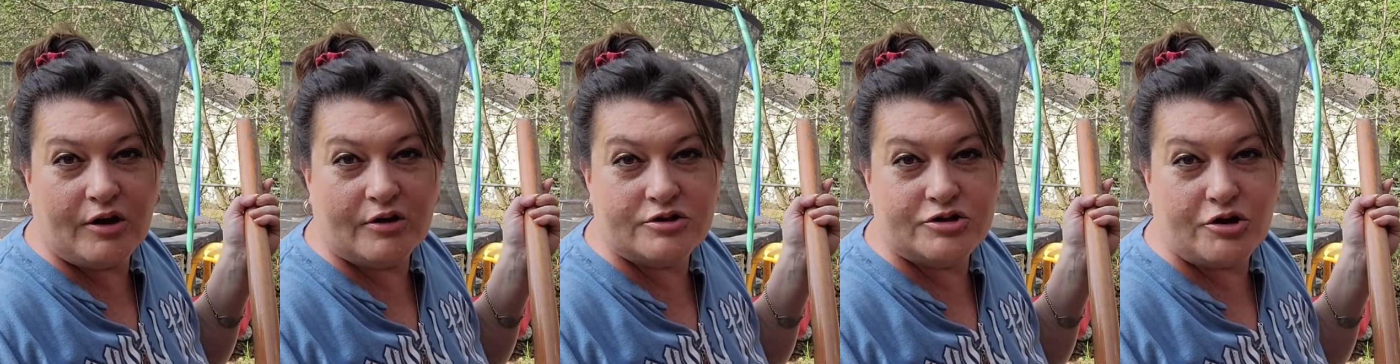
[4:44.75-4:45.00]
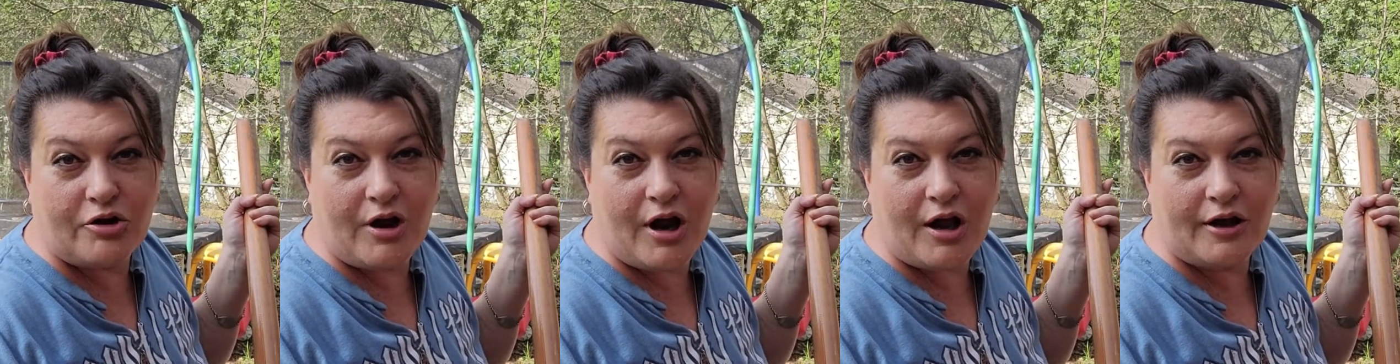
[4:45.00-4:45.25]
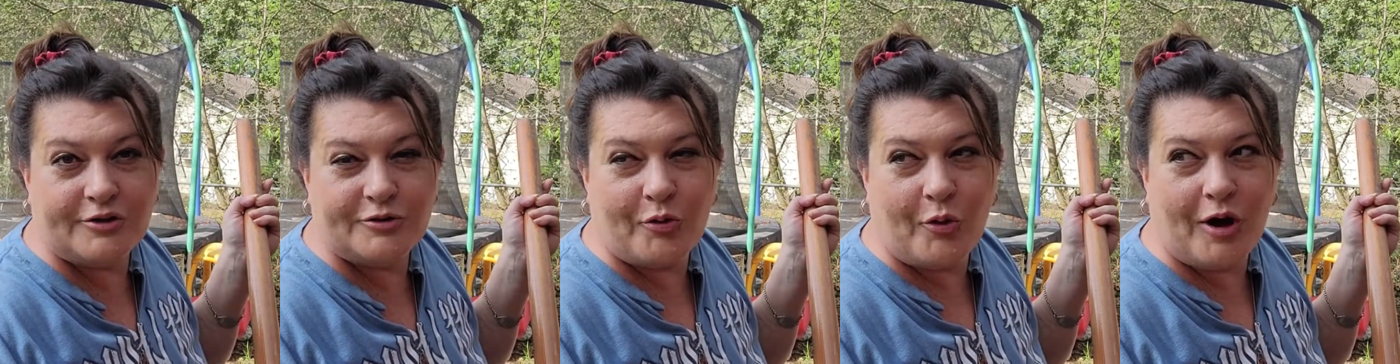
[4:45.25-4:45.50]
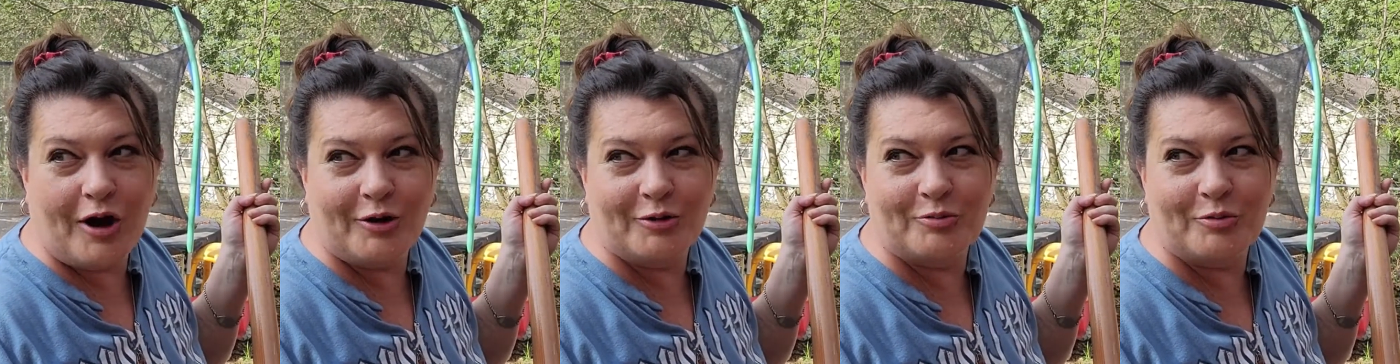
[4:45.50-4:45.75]
attract
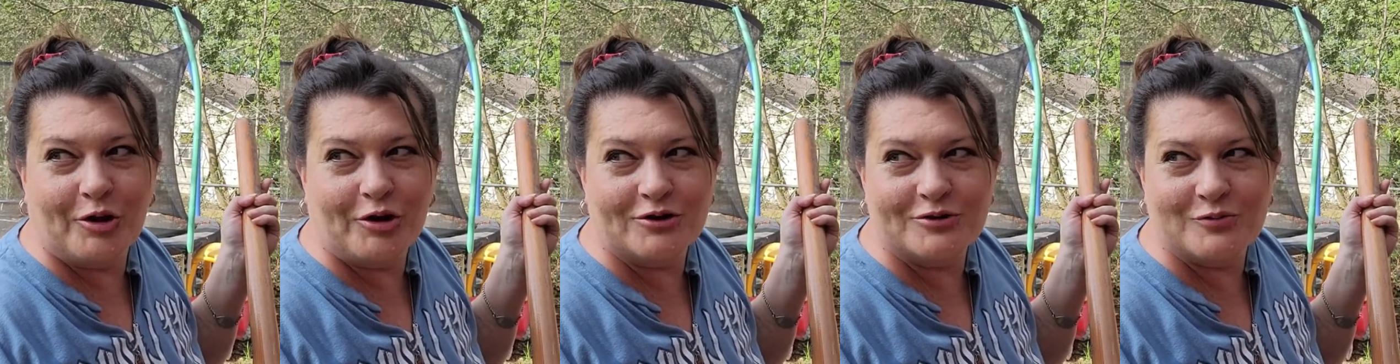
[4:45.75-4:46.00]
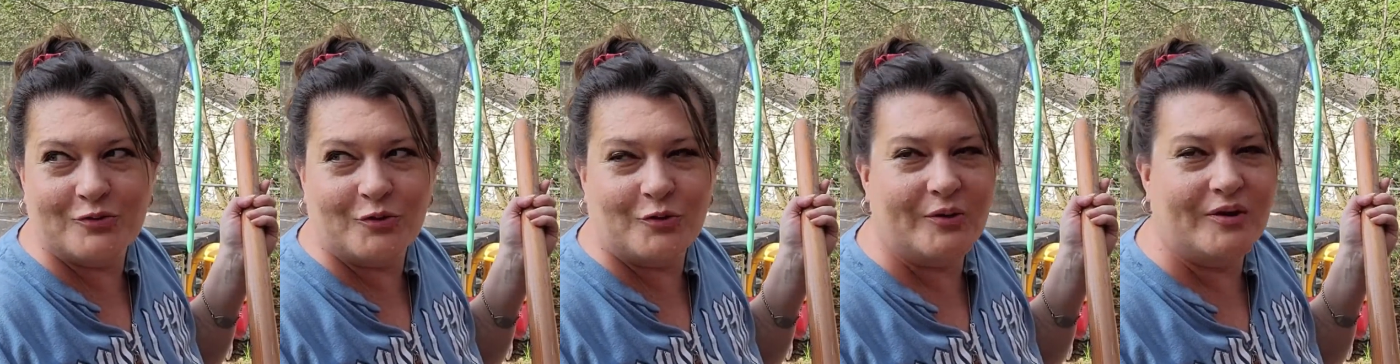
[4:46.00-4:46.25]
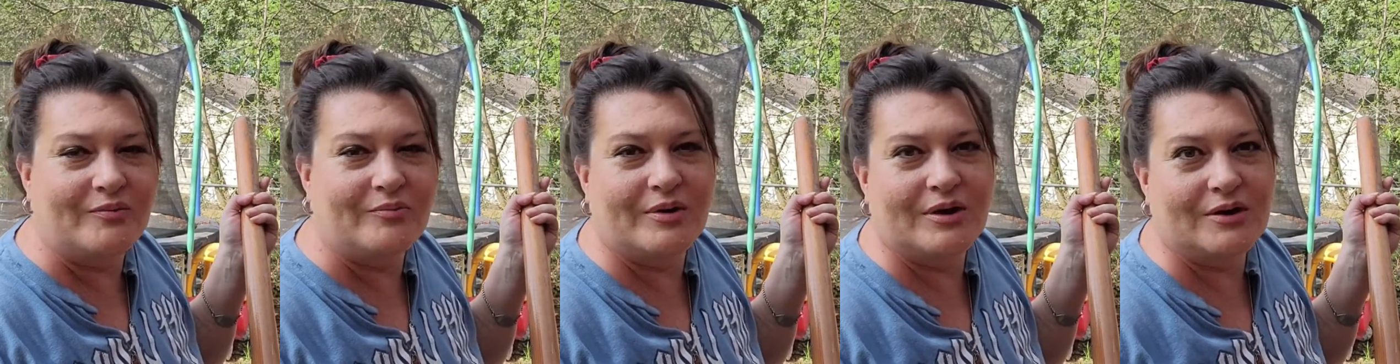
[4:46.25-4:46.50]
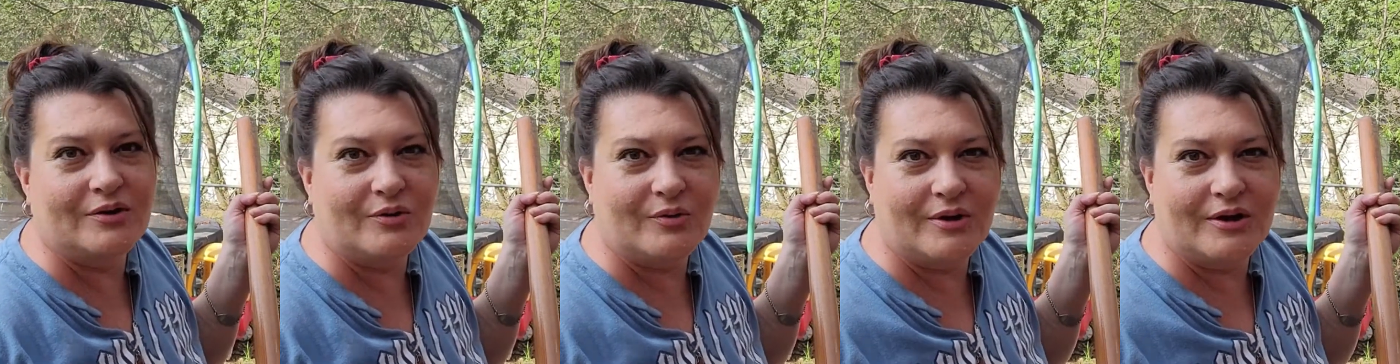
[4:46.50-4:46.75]
wild birds when we've been
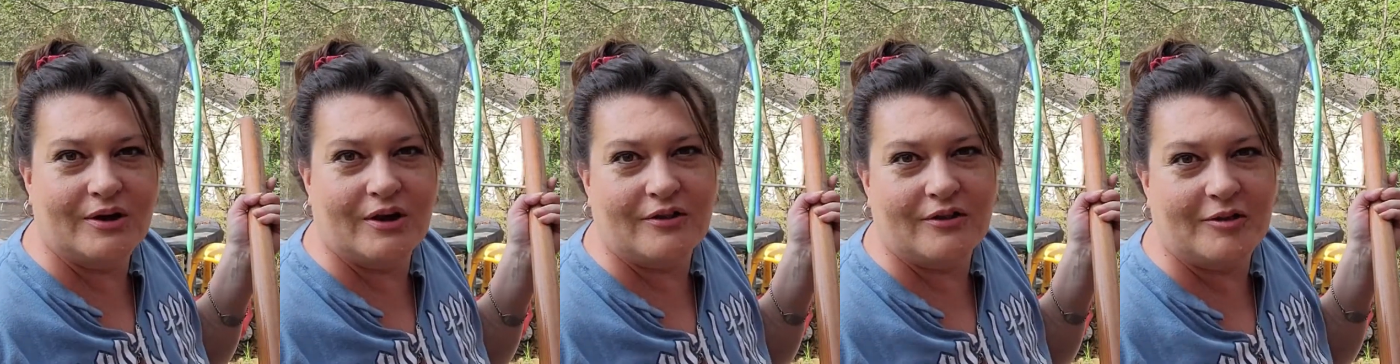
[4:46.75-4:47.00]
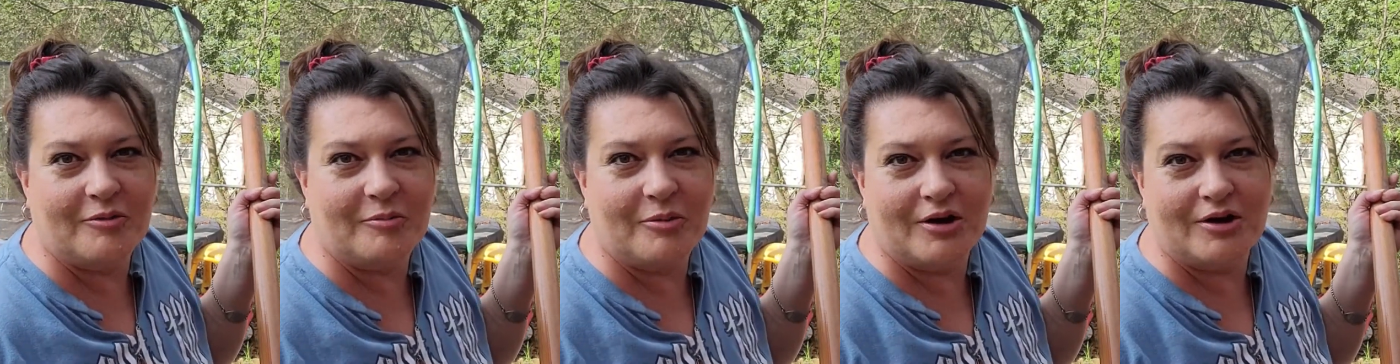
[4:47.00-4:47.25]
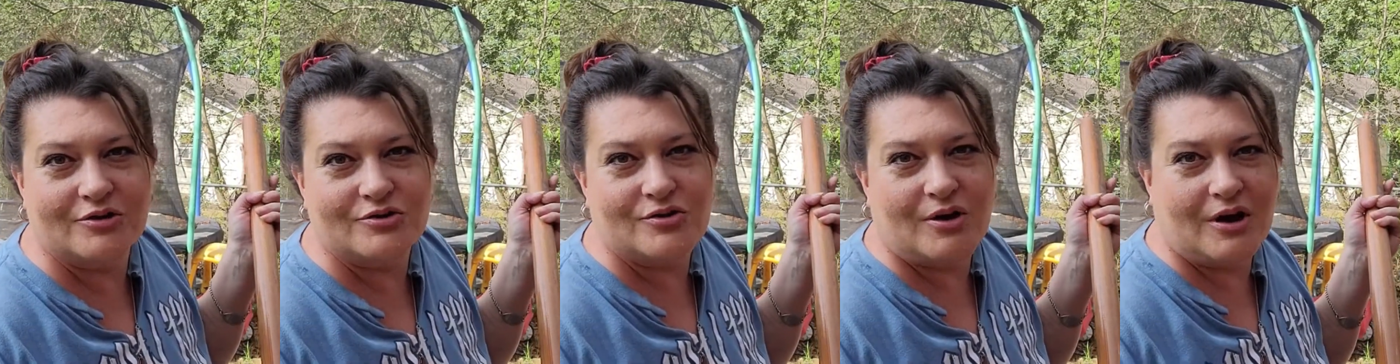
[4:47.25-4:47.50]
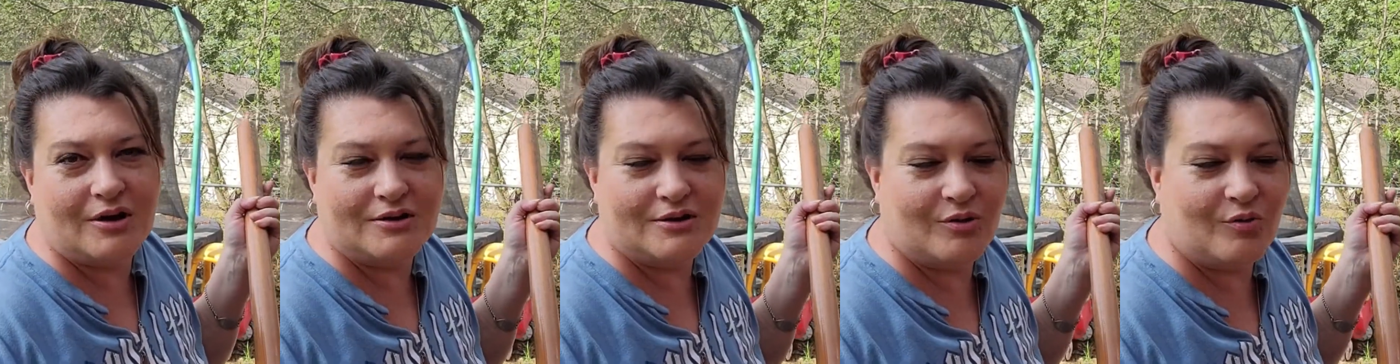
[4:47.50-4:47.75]
doing nothing but attracting